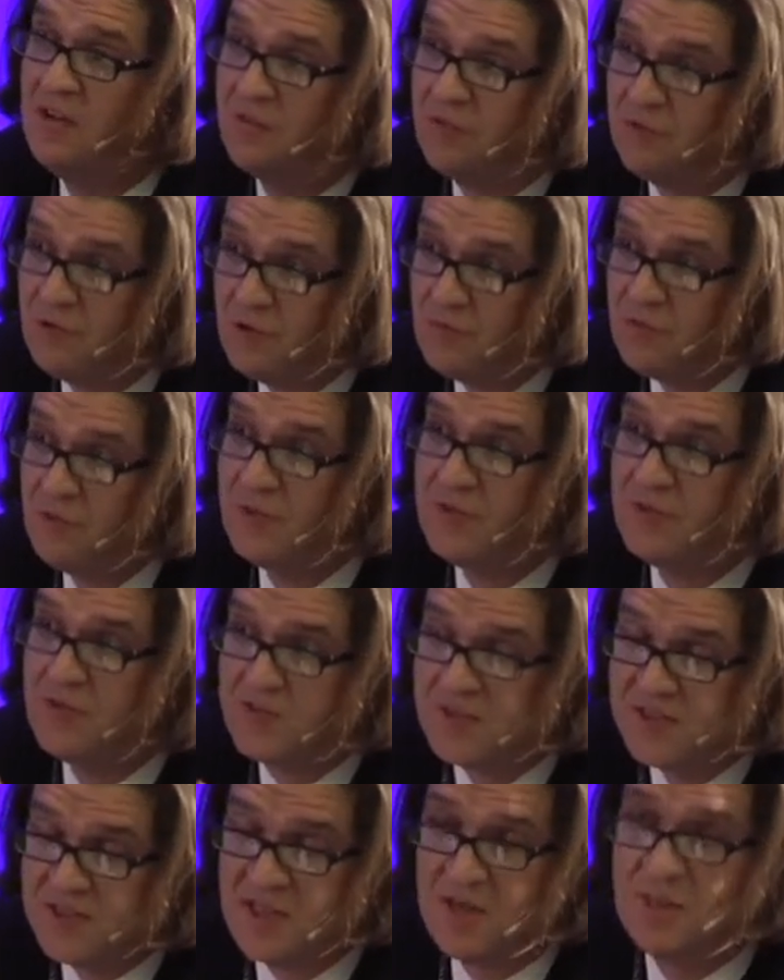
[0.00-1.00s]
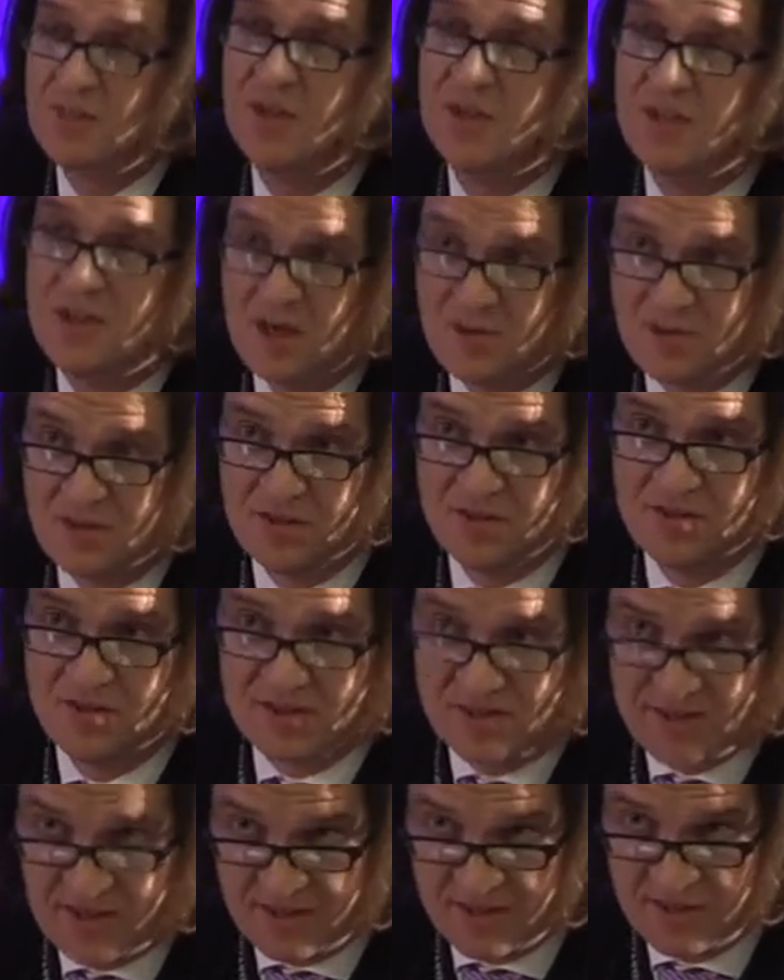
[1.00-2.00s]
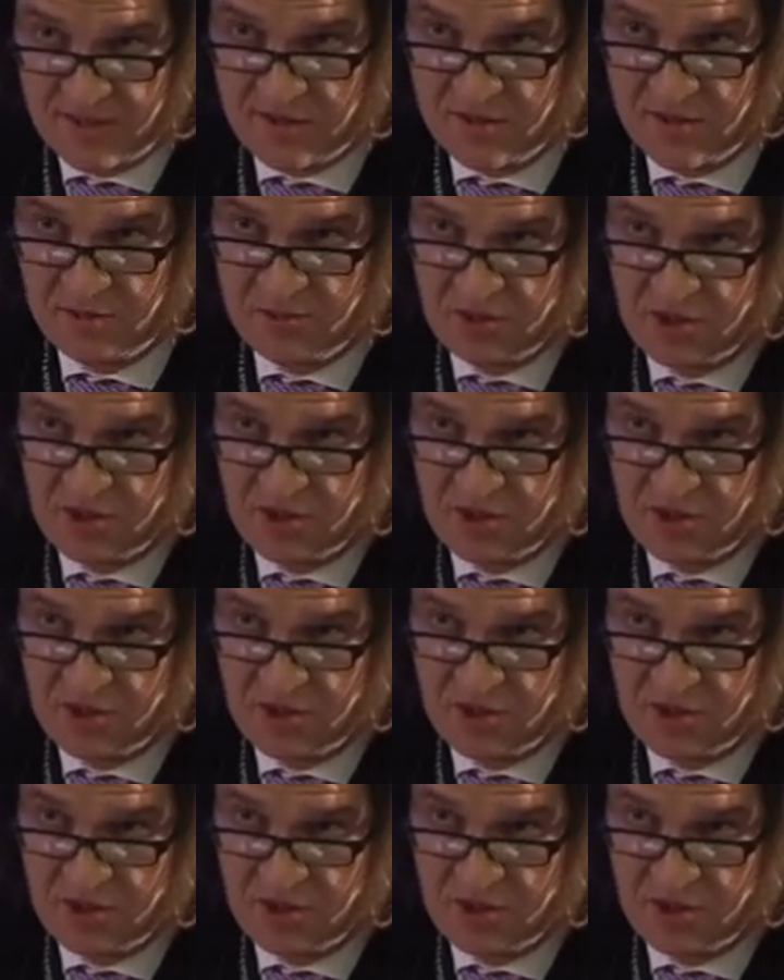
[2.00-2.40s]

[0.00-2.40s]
from the same inheritance taxes,